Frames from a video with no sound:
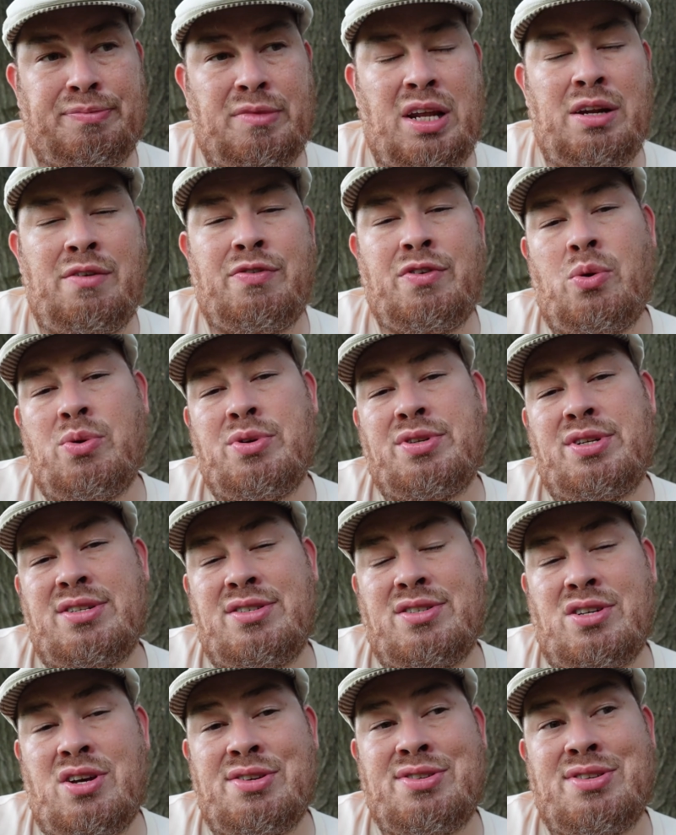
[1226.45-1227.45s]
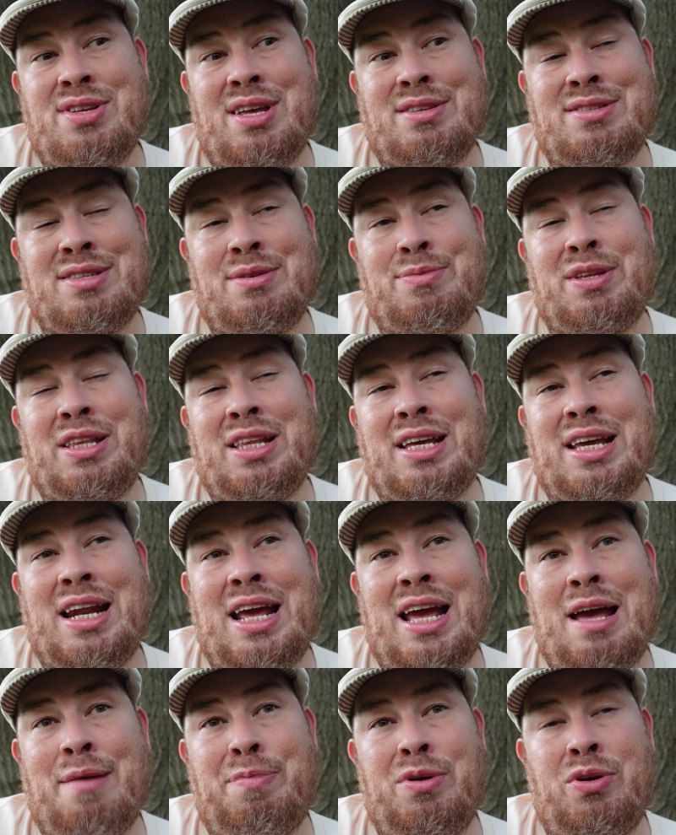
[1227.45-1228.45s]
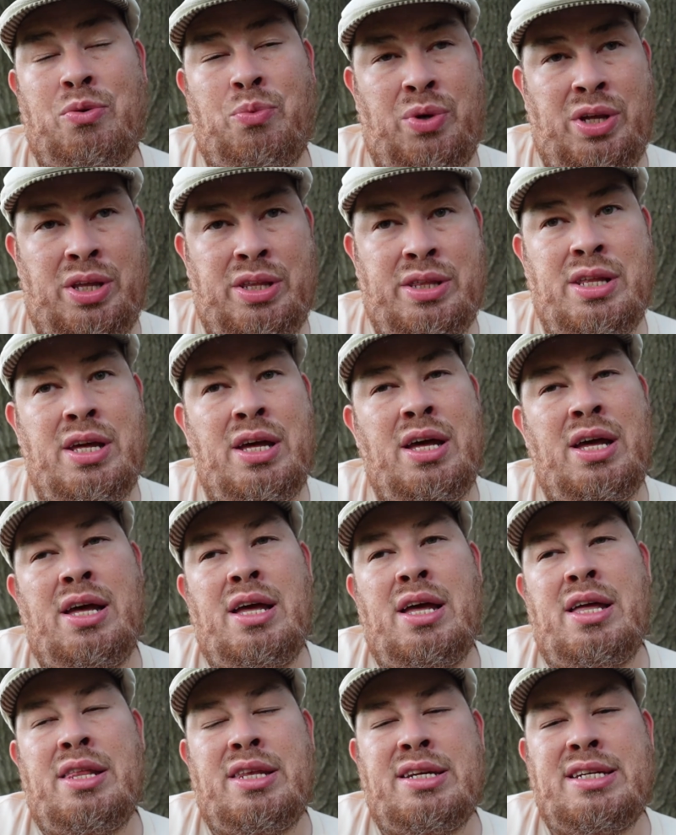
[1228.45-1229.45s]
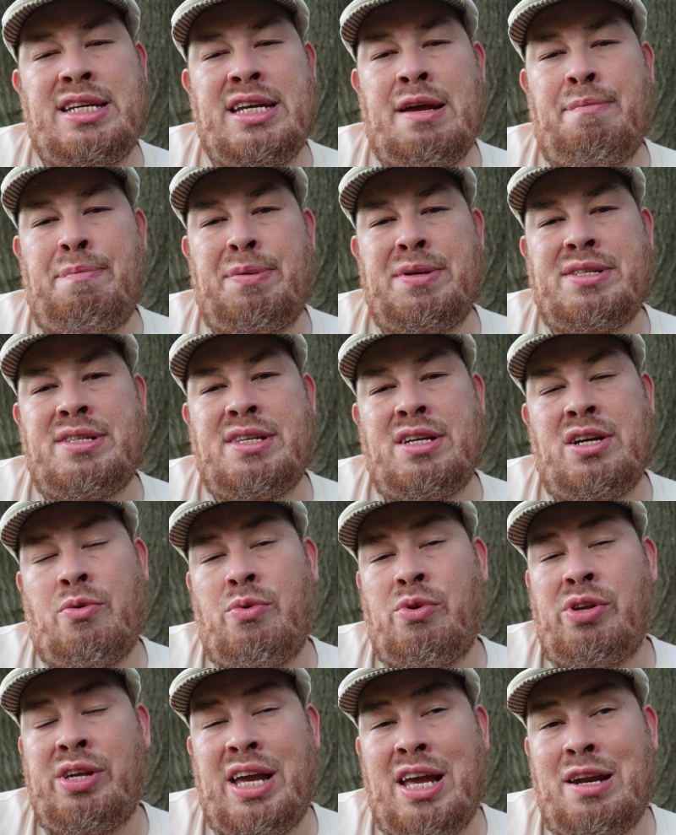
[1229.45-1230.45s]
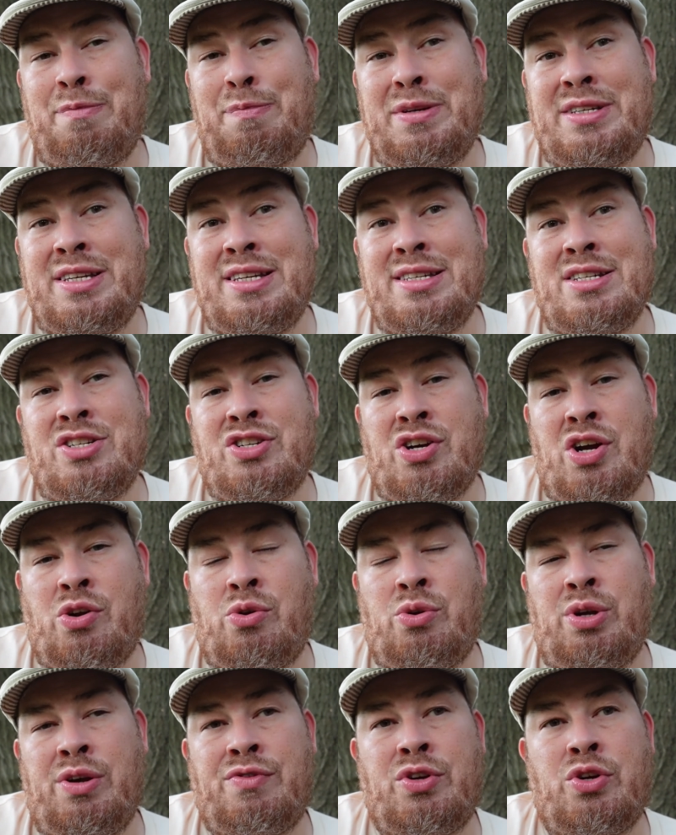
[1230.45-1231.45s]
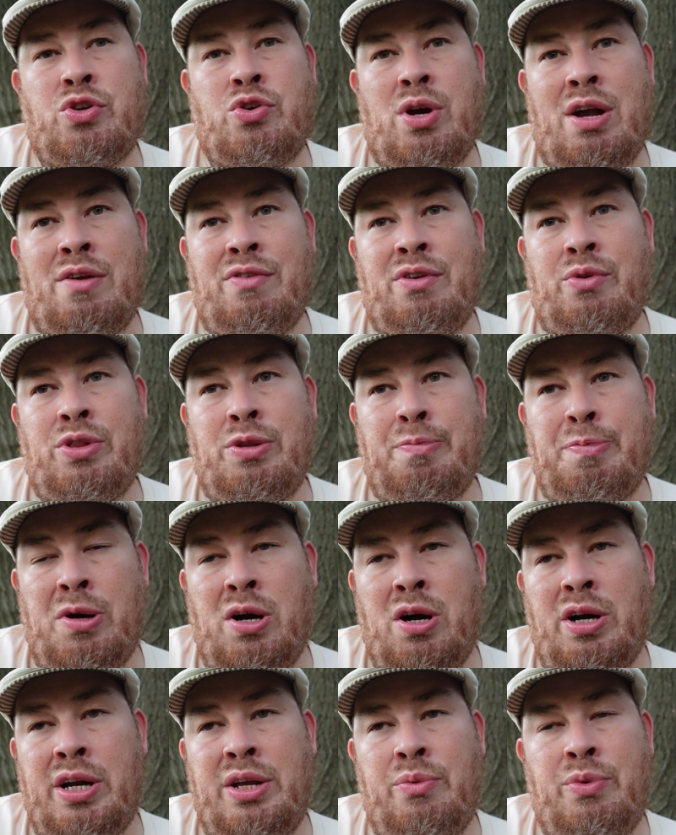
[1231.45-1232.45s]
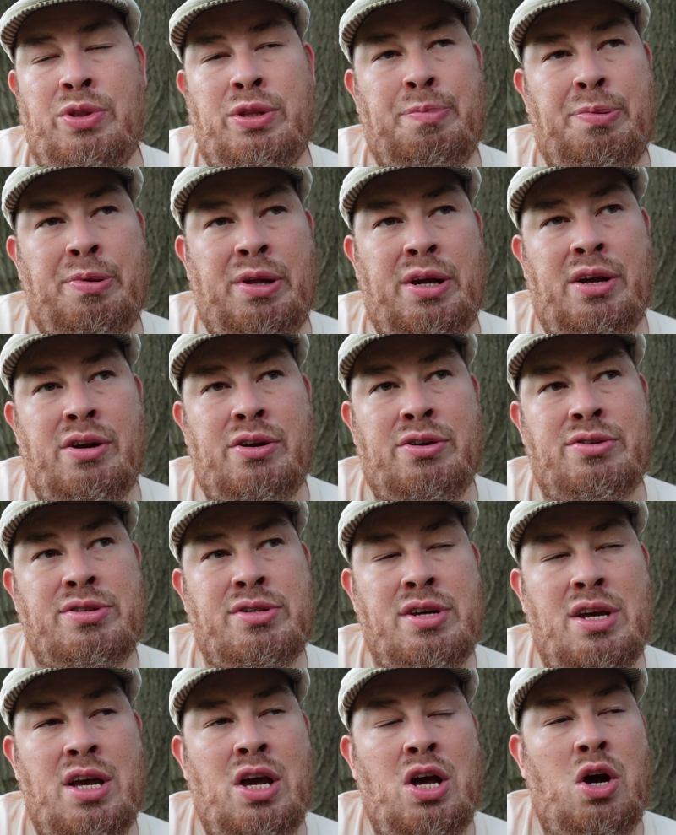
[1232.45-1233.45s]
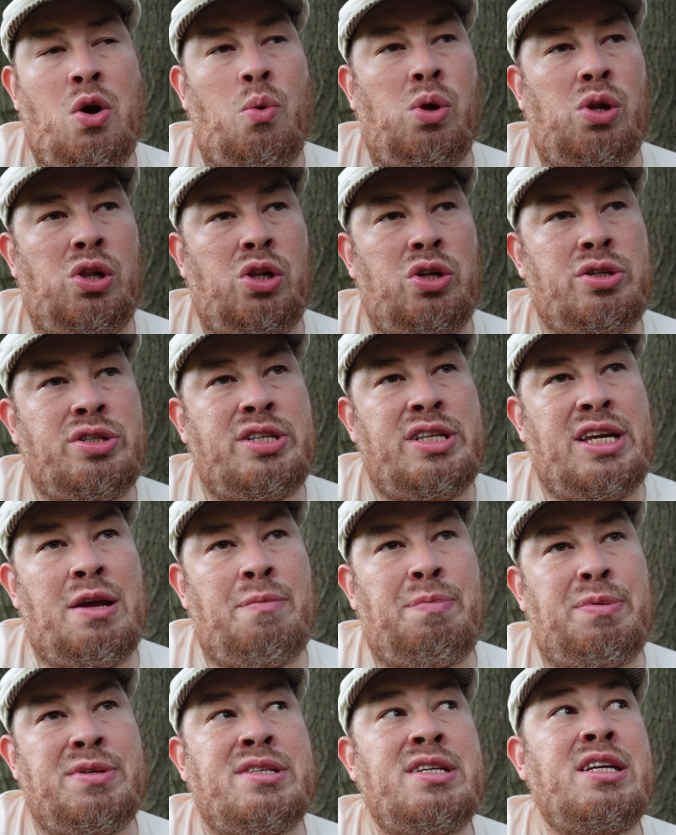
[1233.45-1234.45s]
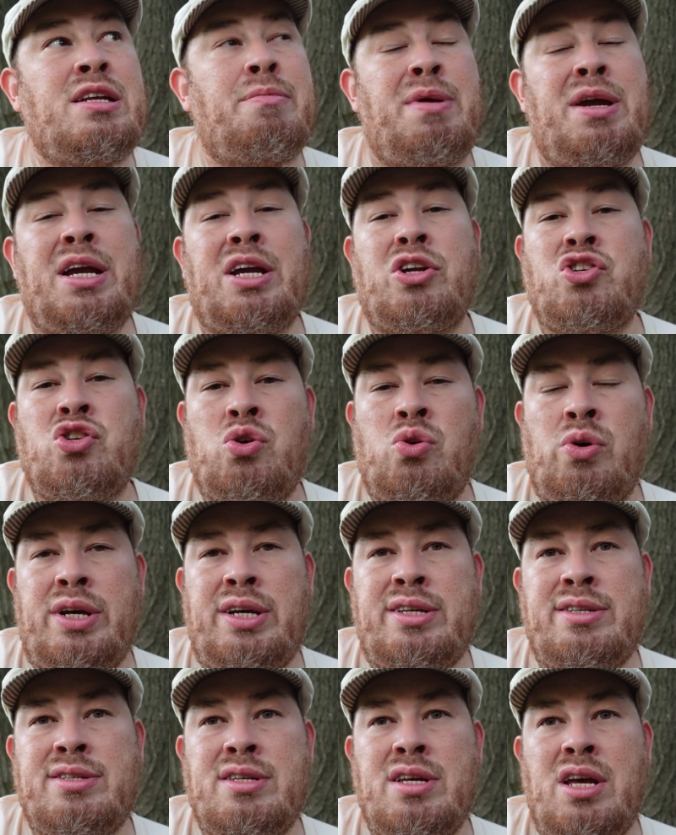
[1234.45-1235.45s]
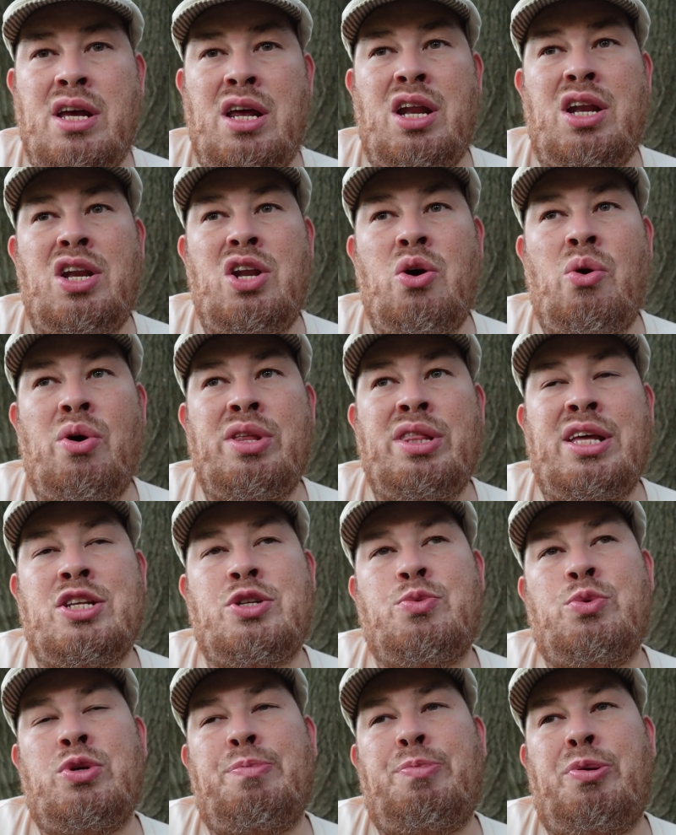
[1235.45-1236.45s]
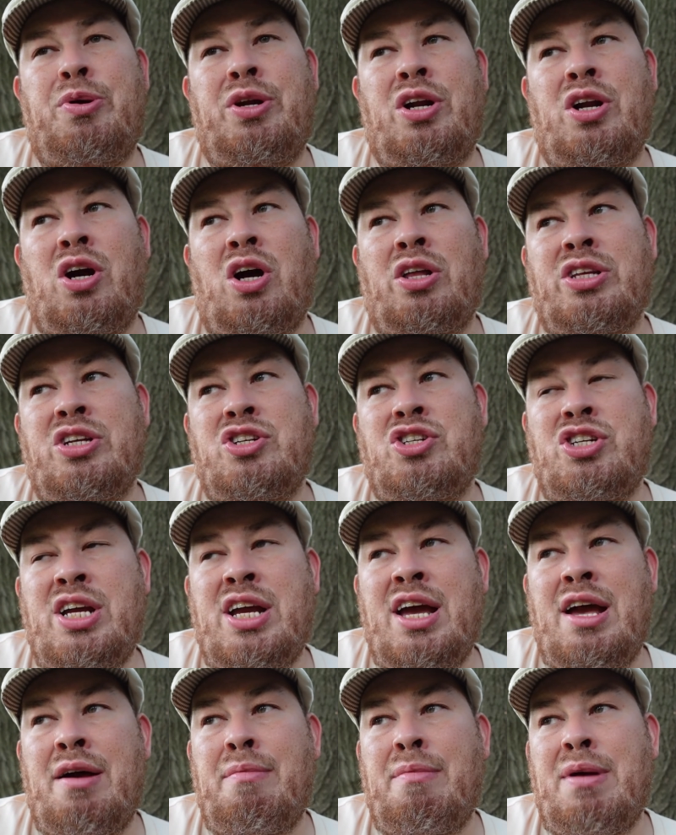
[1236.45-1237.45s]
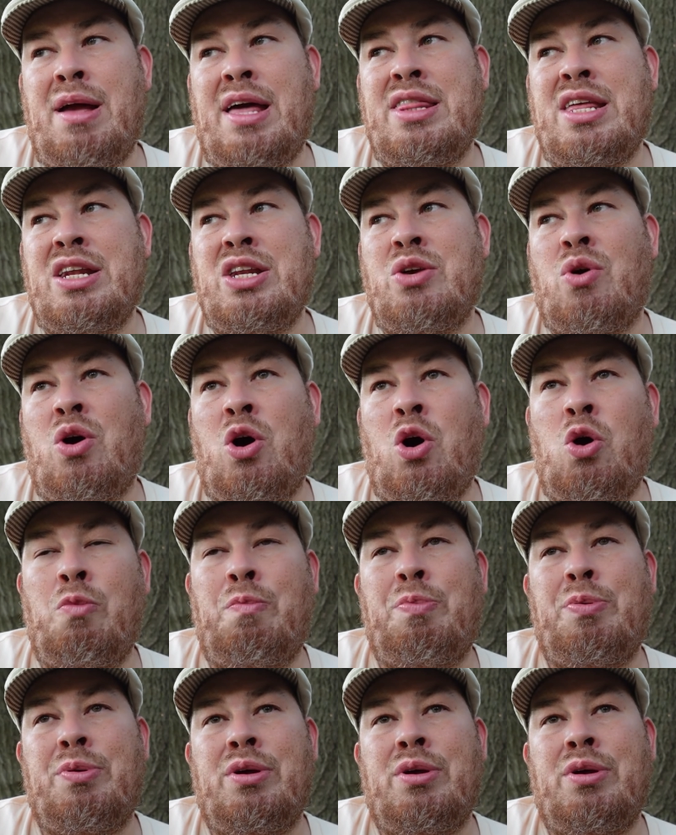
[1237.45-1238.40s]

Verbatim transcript: And of course, this is also something that can happen with the D N P C, or really N P Cs in general, if they're traveling with the party, when the players will look to the N P C to make a choice, knowing that's really putting it on the G M, and then you hope,